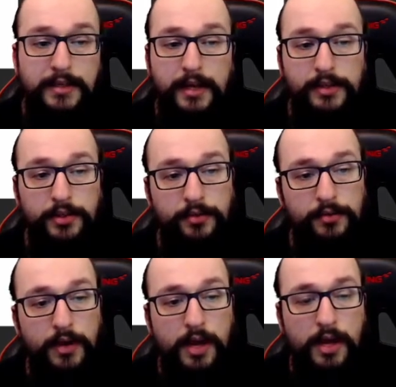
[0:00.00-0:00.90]
nice too.
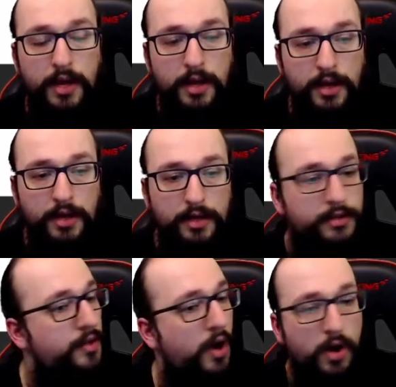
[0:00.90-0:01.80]

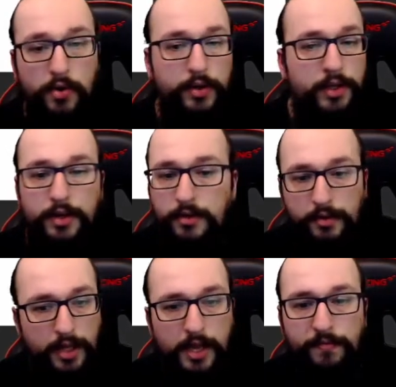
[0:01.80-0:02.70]
So, you know,
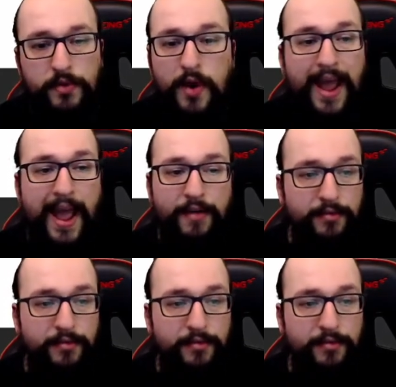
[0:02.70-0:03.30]
if you have a